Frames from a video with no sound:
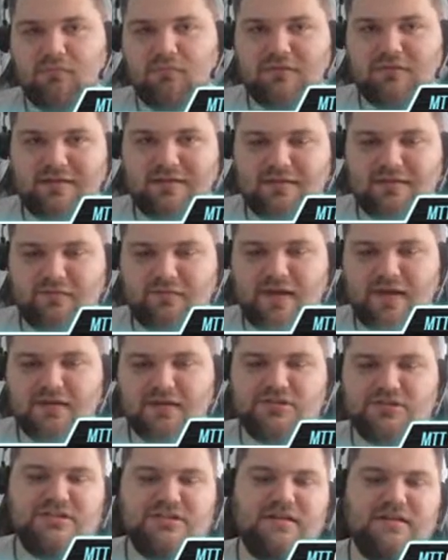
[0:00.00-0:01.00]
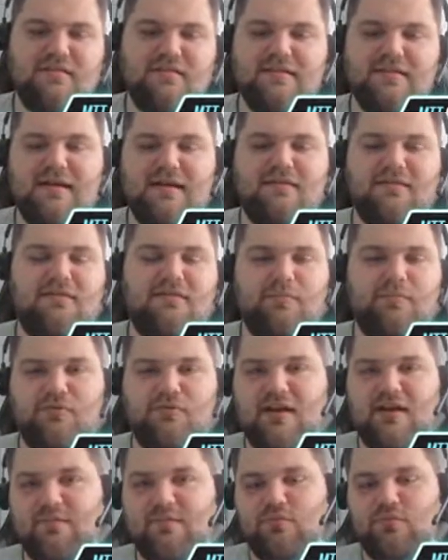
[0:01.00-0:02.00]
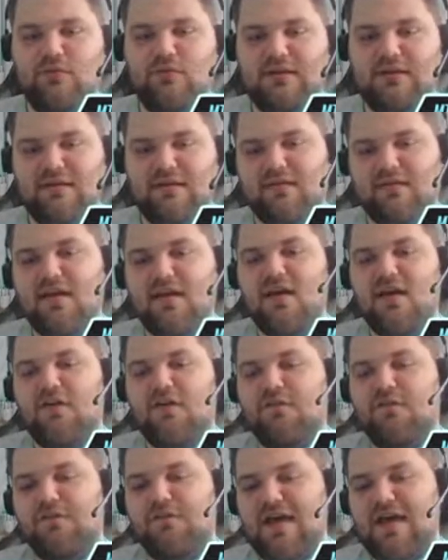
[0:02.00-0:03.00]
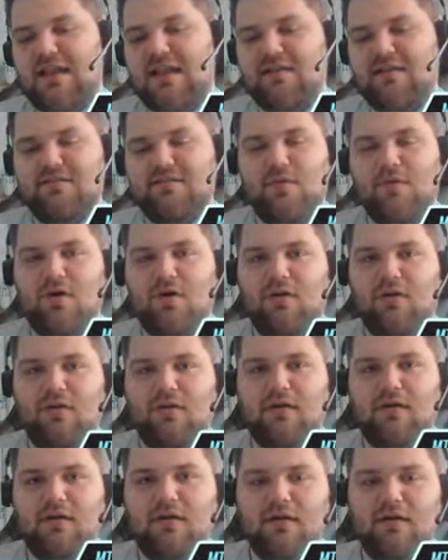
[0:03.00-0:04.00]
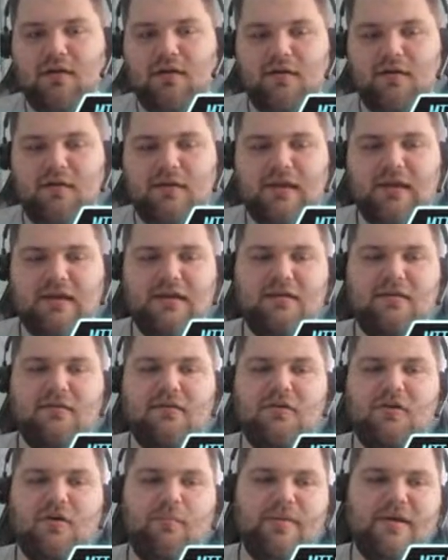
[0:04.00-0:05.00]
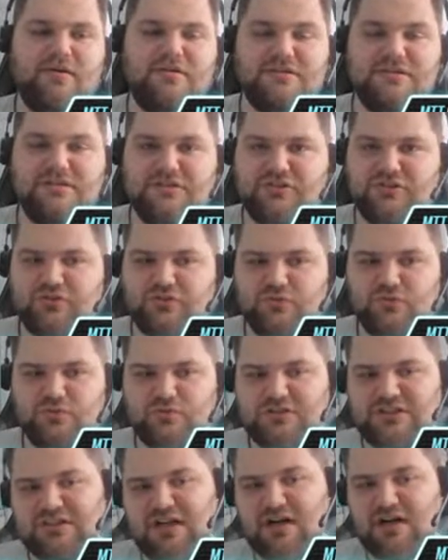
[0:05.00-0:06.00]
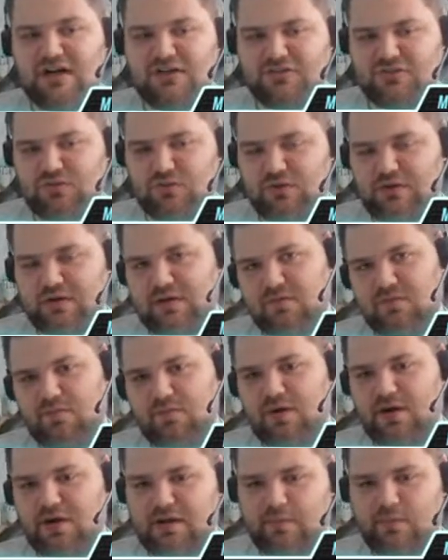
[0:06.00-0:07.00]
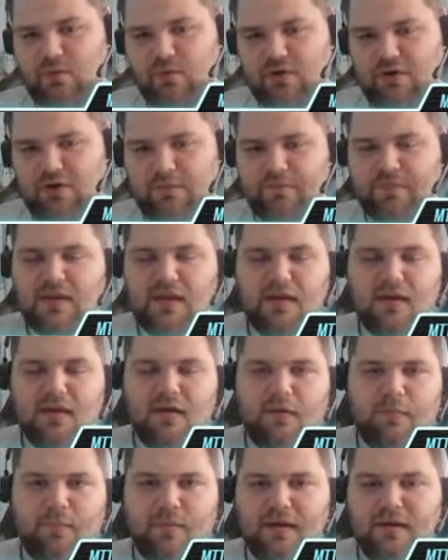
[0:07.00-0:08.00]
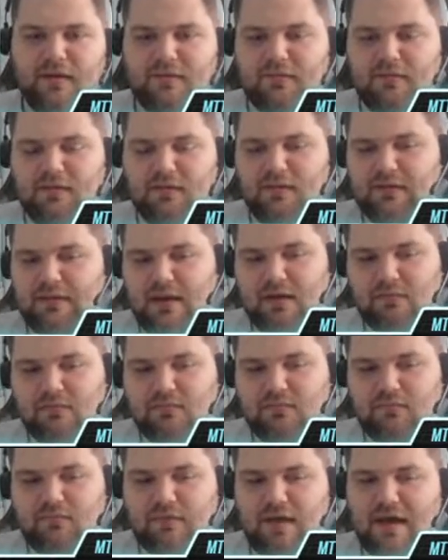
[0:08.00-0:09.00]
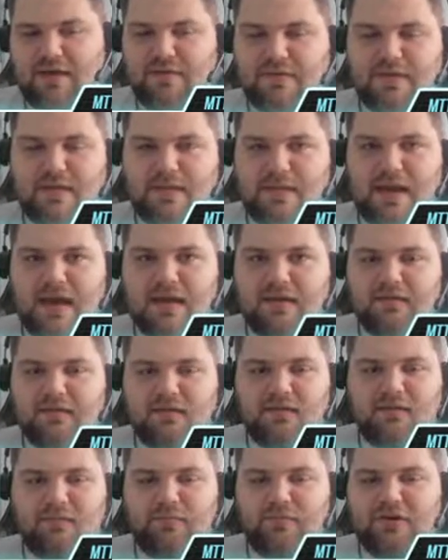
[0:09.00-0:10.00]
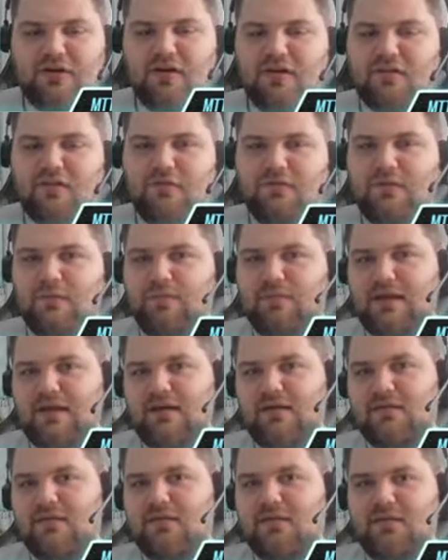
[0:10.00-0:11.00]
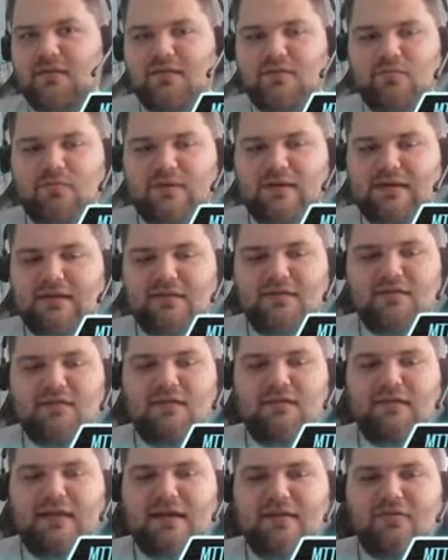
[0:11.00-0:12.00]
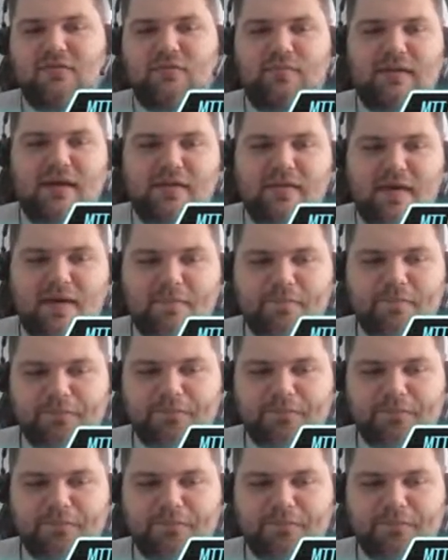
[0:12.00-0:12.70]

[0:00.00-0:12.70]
disadvantage here is that the prize pool is fairly small in comparison to stars or even party poker. But yeah, other than that, because of the players, it's really still nice to play there.